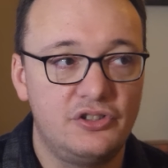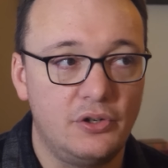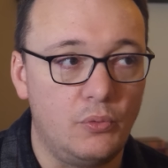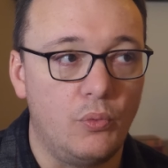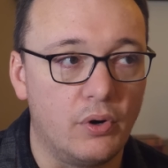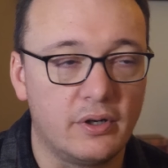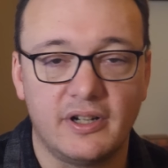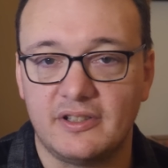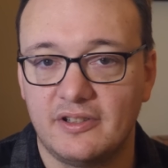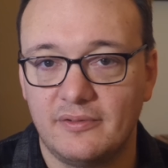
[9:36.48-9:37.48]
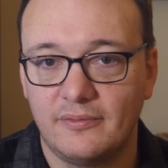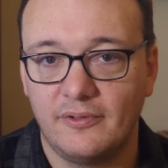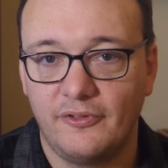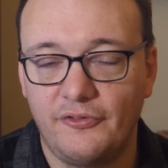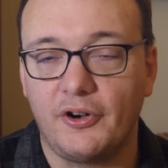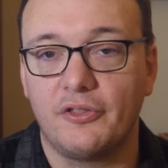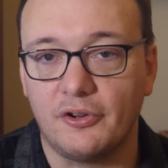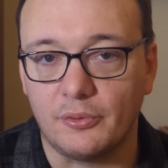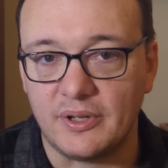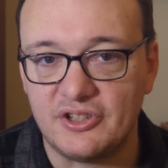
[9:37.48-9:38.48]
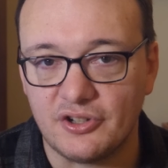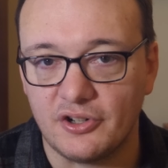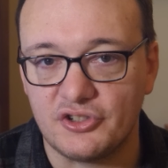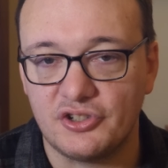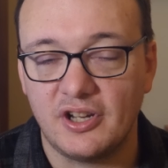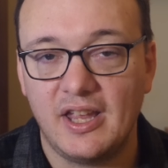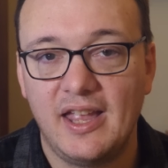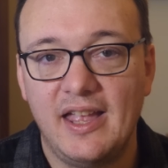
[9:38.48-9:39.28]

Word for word: to warrant further research.